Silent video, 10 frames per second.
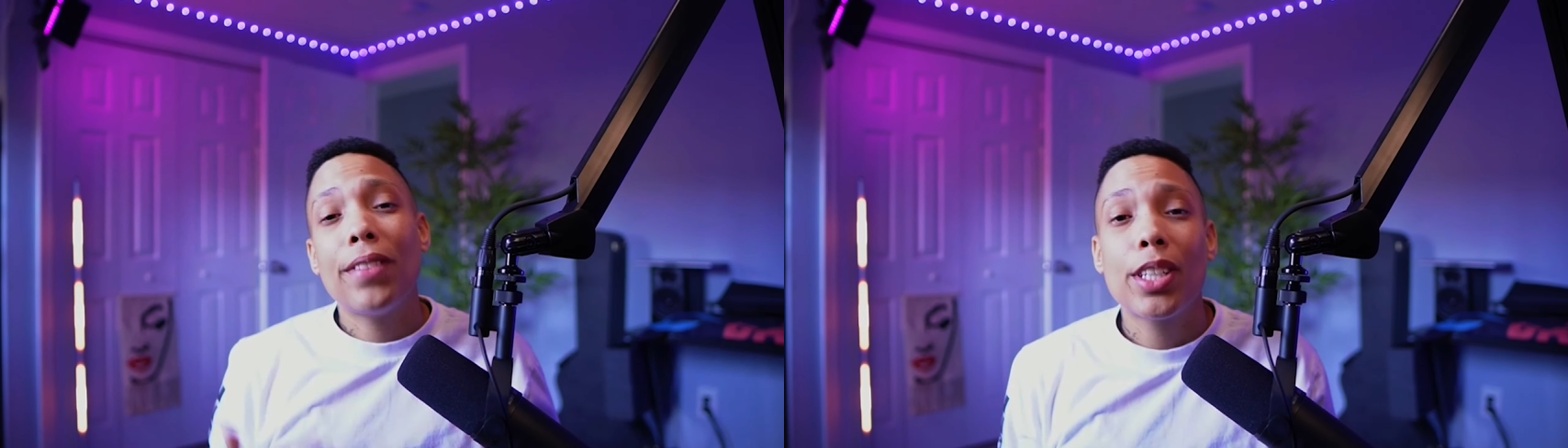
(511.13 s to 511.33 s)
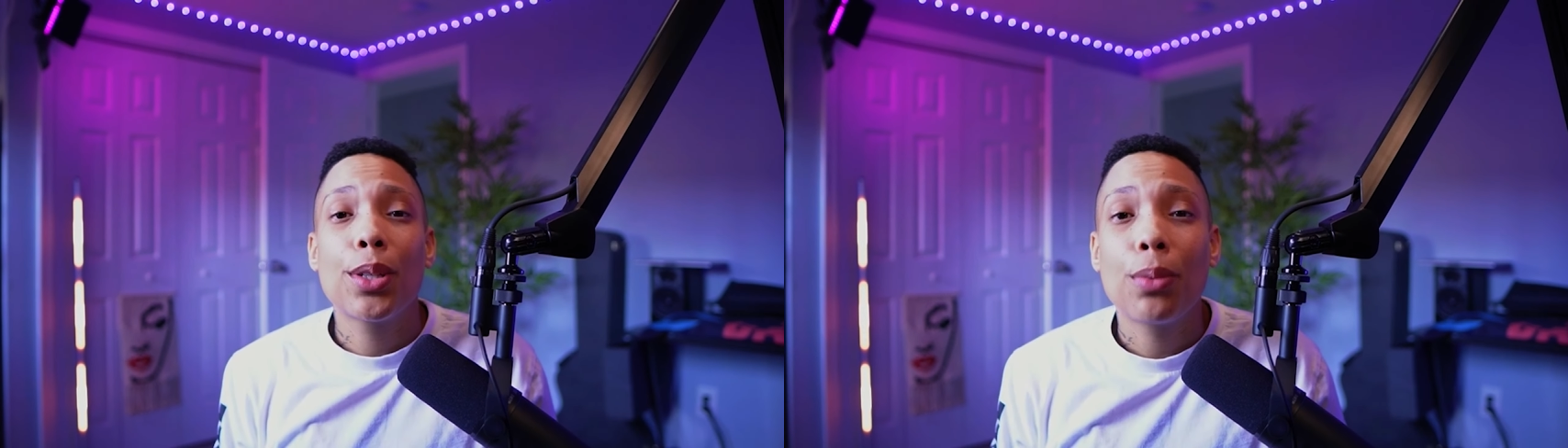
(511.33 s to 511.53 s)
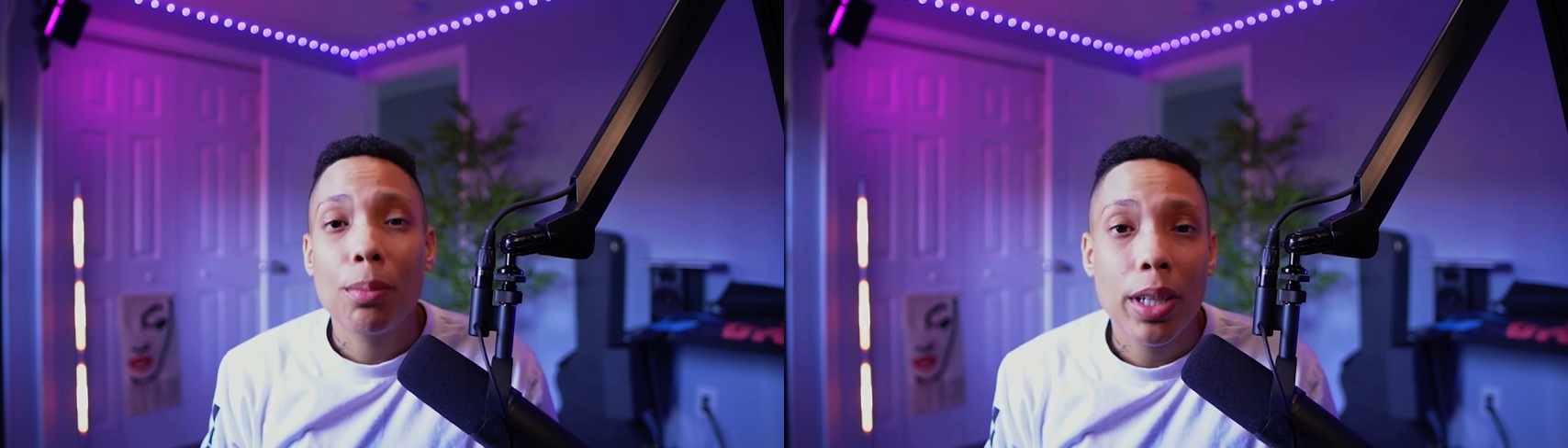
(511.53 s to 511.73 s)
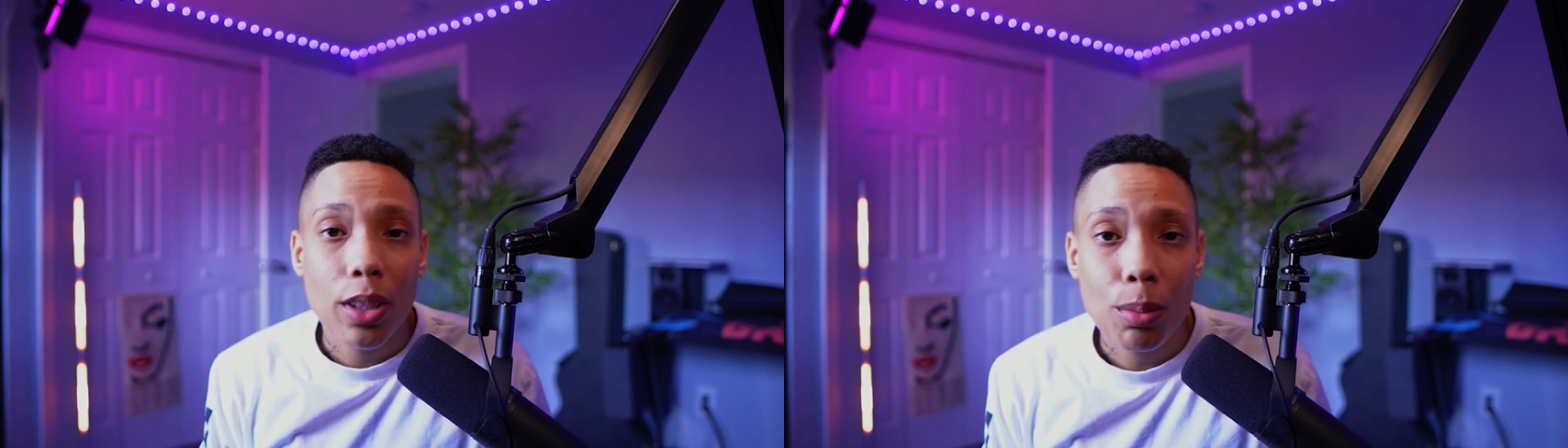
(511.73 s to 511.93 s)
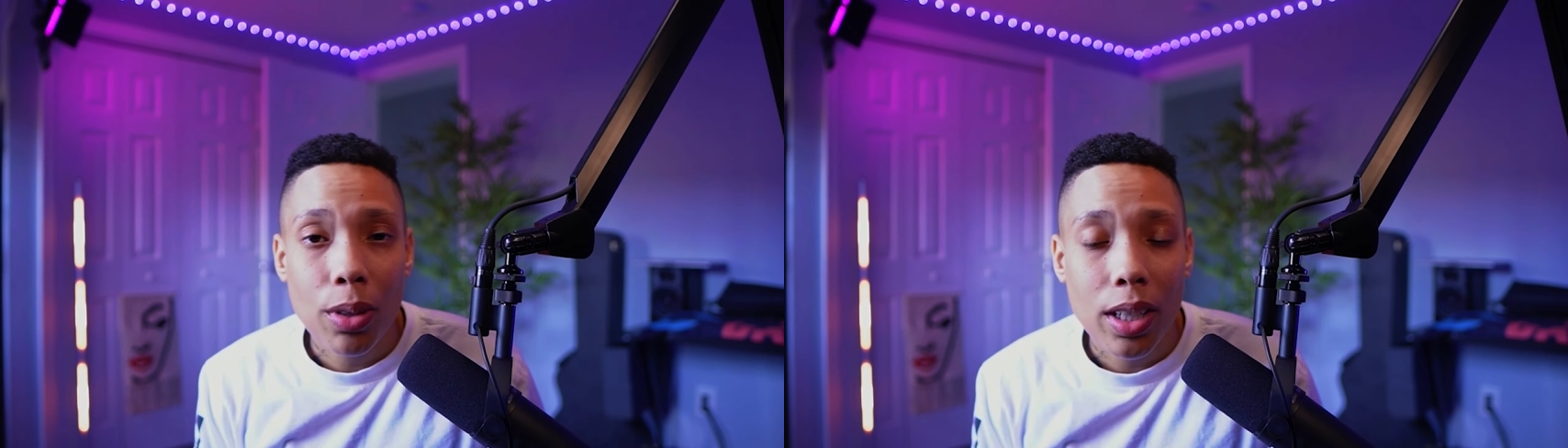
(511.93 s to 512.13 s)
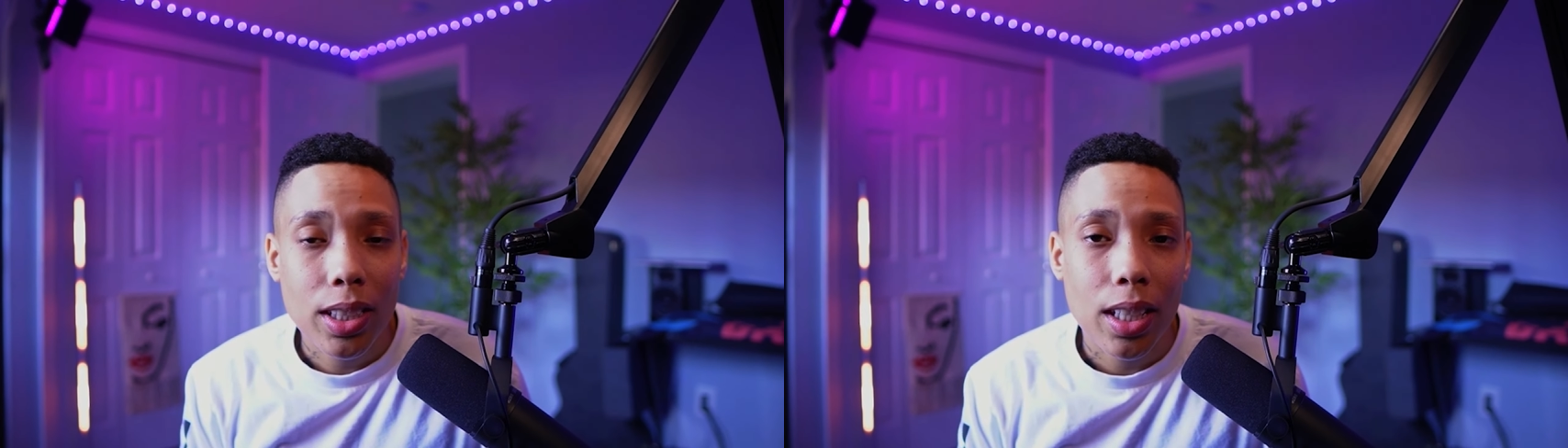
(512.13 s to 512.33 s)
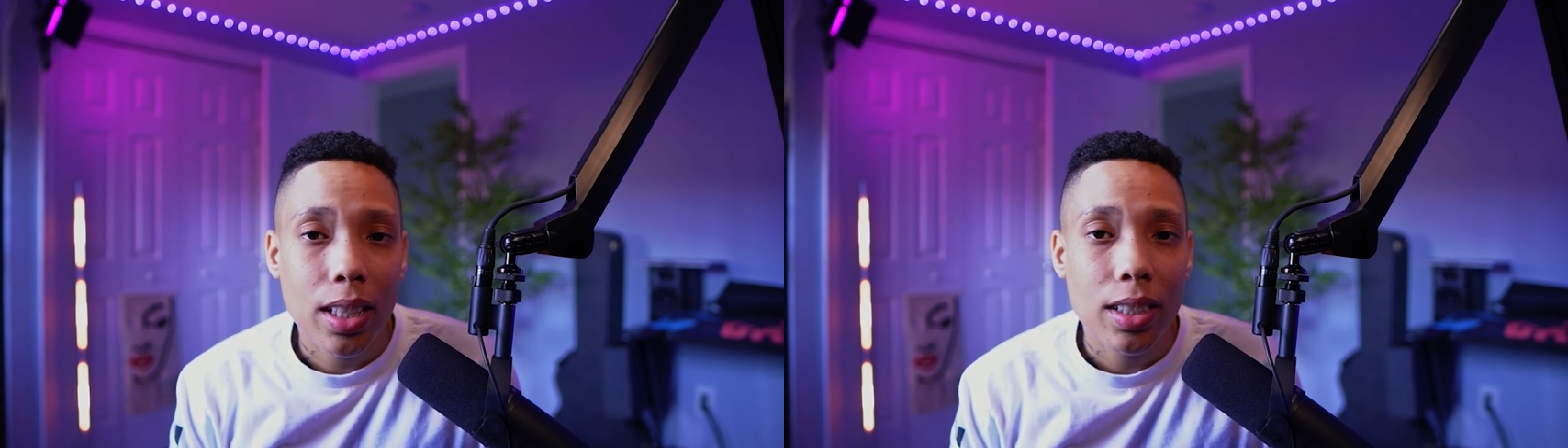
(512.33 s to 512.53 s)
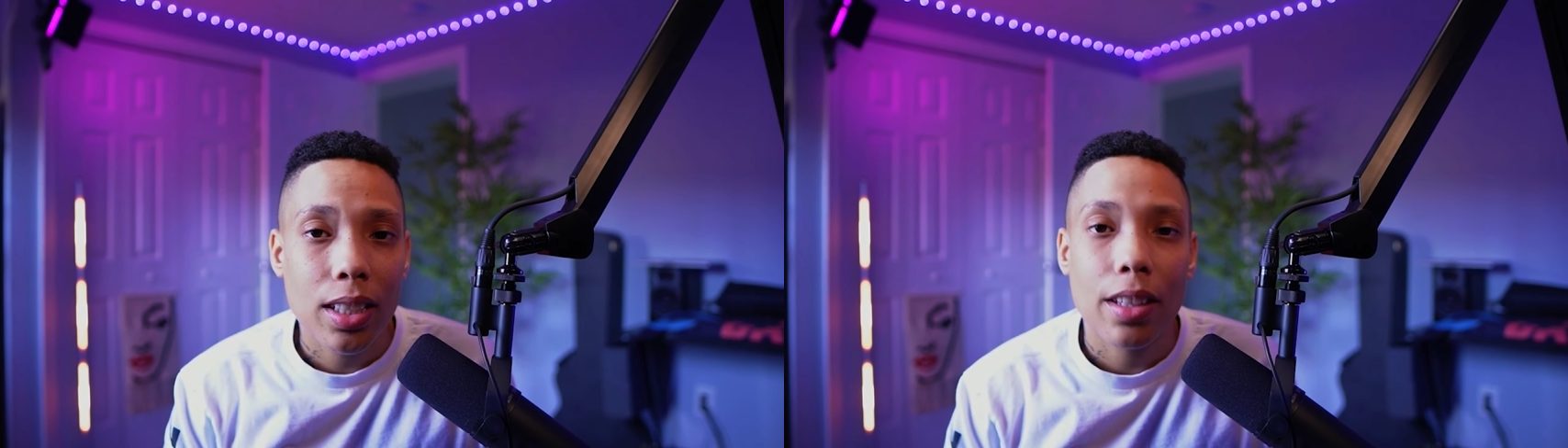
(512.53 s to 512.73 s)
The more efficient we make our
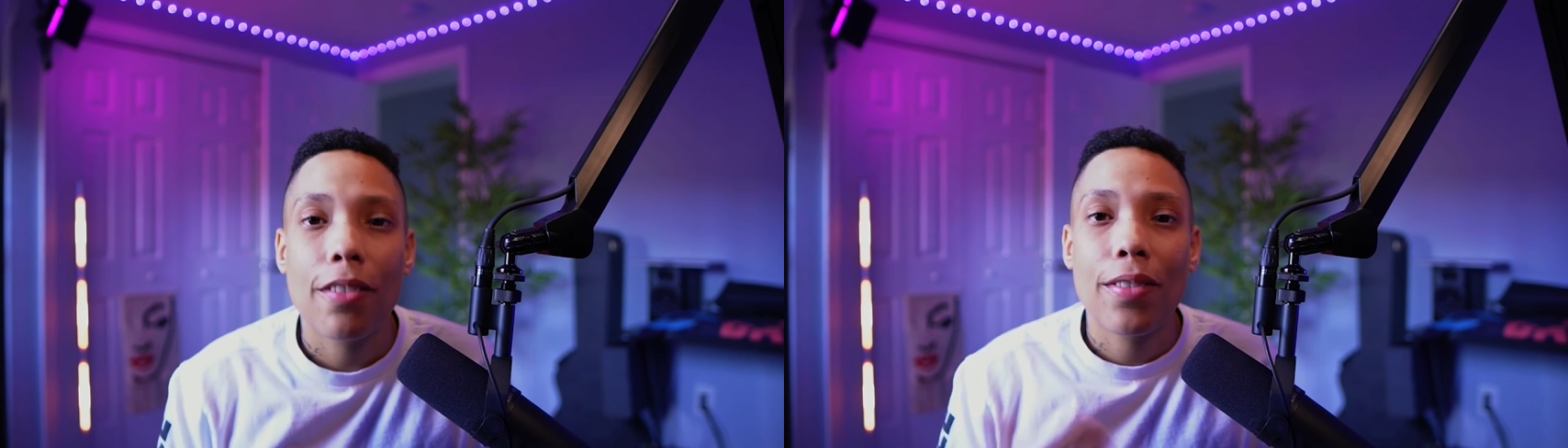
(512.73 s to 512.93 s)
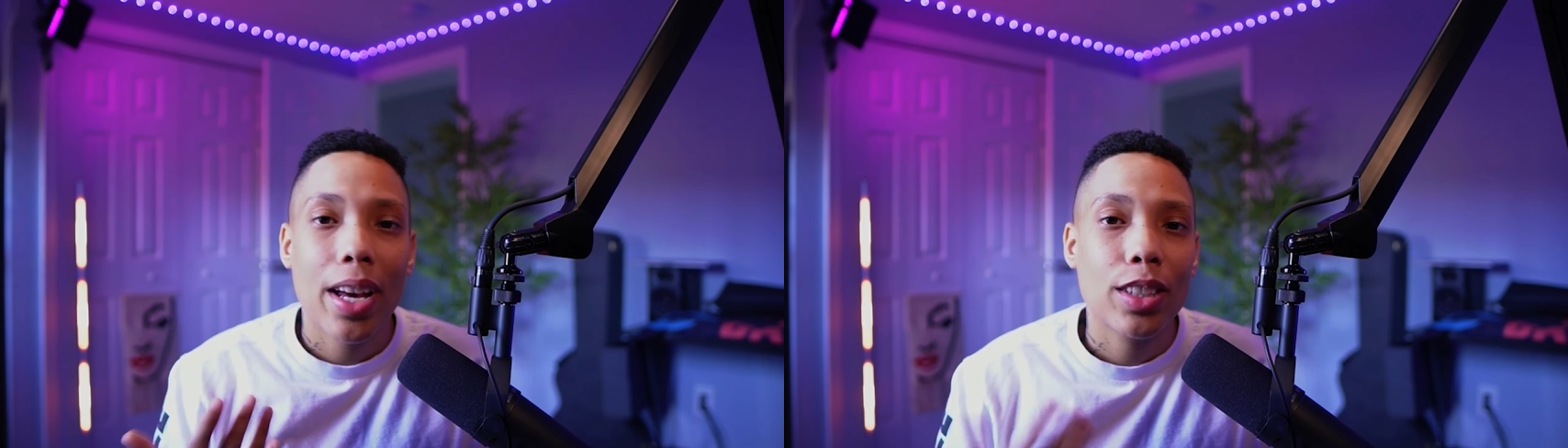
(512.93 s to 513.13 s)
process,